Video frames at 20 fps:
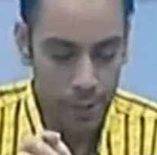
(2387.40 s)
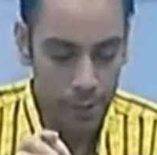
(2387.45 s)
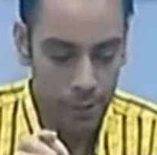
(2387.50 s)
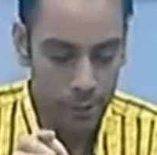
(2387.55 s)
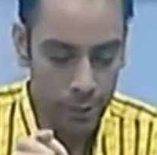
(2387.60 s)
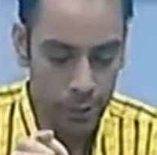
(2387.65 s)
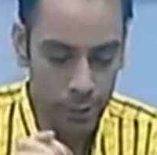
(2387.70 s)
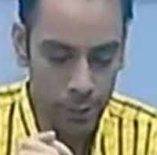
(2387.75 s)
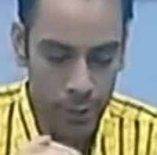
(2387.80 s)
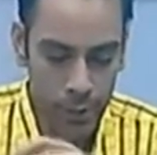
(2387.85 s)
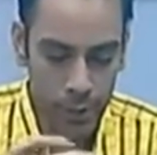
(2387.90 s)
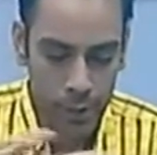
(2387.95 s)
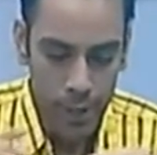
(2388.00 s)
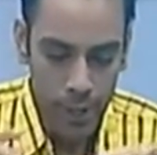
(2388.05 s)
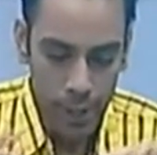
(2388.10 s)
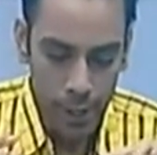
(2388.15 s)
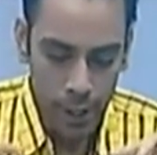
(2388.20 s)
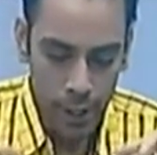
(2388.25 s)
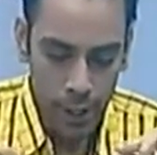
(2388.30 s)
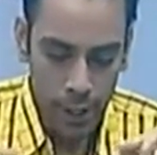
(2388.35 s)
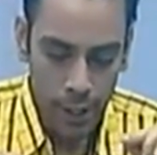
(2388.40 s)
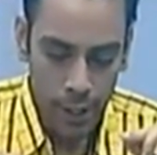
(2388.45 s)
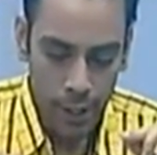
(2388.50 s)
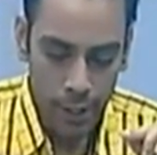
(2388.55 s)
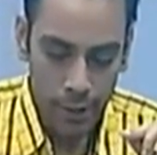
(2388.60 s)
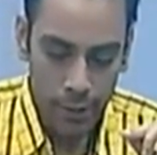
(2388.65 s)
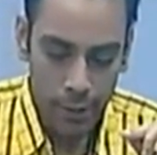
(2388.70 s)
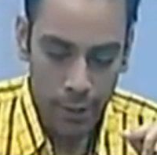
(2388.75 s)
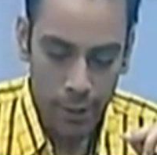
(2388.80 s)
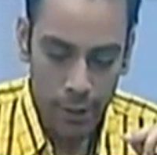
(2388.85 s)
So
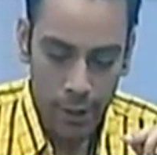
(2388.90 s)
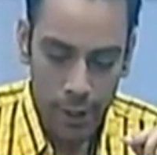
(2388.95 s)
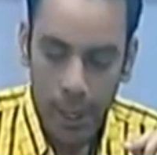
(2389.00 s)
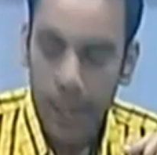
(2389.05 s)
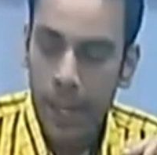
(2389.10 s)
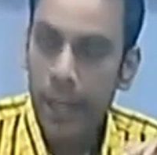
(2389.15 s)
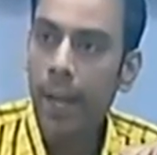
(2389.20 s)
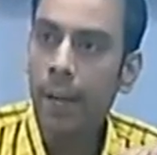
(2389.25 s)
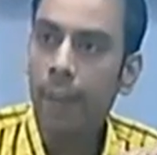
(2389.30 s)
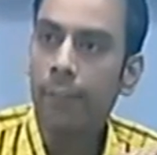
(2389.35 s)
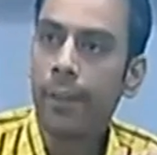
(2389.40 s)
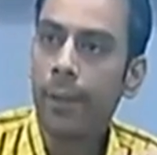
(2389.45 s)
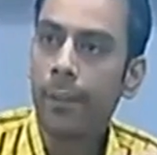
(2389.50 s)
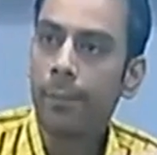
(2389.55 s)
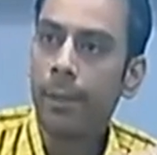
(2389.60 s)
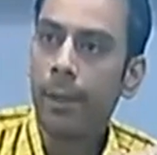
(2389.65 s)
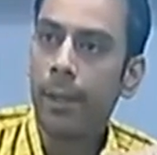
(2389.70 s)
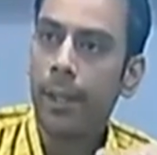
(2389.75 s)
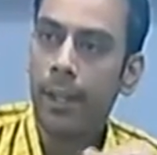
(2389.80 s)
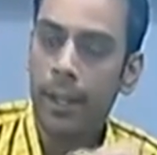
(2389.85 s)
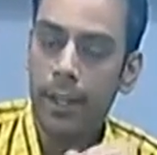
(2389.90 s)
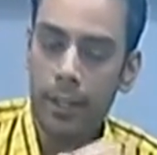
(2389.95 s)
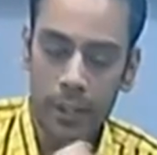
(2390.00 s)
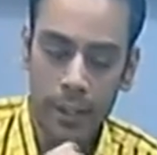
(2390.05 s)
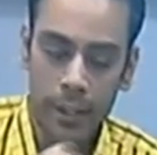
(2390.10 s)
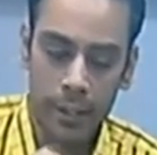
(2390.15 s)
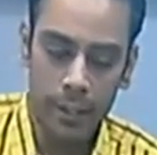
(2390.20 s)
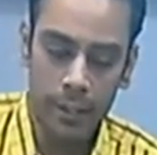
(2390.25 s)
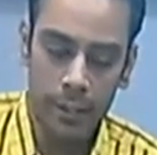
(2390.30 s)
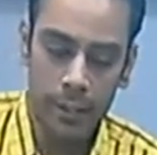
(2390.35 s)
I have kept here
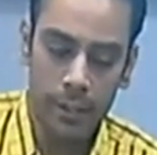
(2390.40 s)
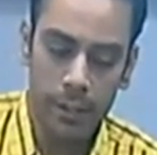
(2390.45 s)
in